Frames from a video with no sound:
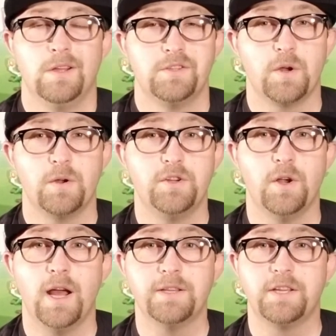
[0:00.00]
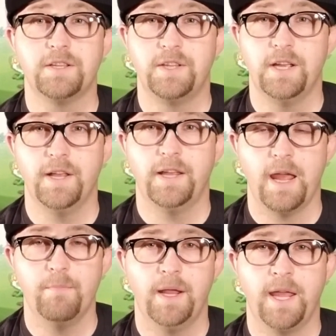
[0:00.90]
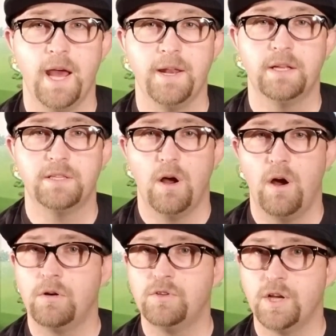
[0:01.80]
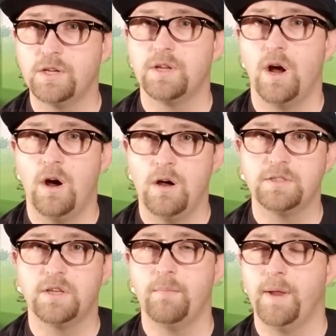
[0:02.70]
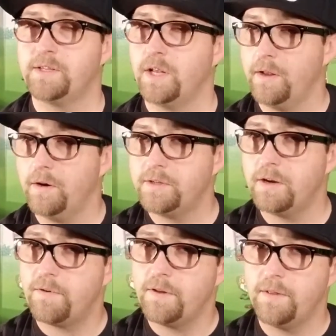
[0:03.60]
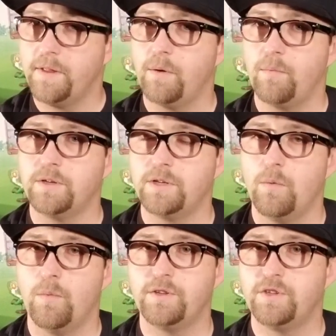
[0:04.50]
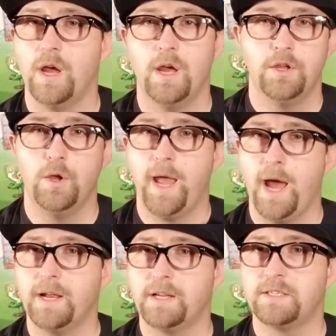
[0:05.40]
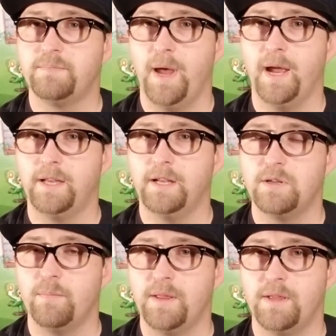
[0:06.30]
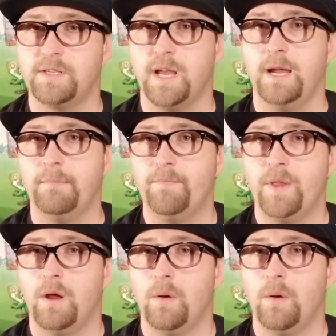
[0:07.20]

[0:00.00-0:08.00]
So as you guys can see, the game mechanics are just awesome. It's a little different than the original, which you can't expect it to be the same.